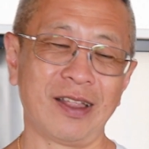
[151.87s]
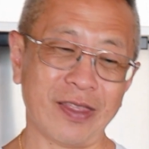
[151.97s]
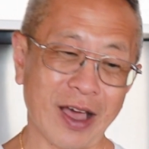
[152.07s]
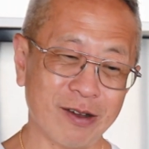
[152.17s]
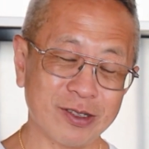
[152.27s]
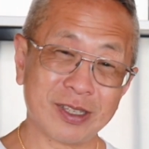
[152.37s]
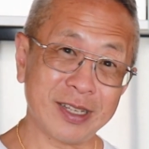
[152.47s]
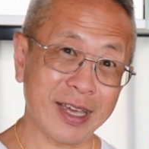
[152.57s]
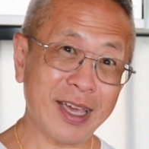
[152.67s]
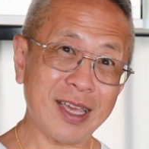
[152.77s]
Now
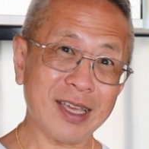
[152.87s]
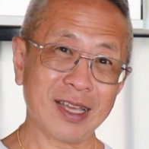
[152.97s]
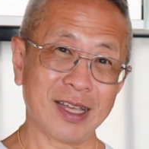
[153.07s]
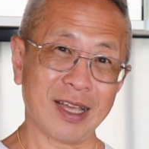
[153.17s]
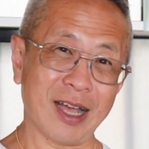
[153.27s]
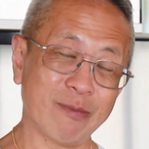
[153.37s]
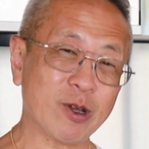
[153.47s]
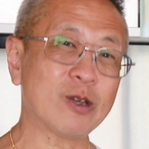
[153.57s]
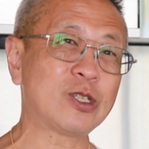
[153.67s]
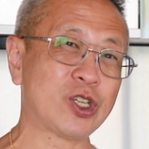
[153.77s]
today I'm
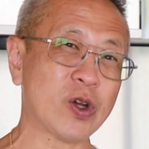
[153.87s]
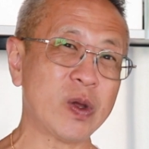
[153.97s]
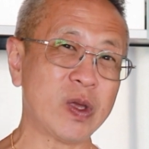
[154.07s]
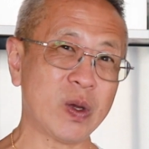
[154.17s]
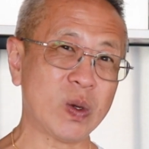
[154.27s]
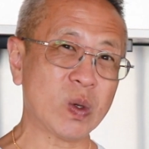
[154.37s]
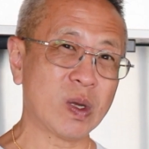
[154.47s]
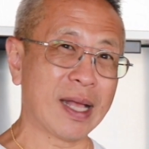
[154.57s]
going to show you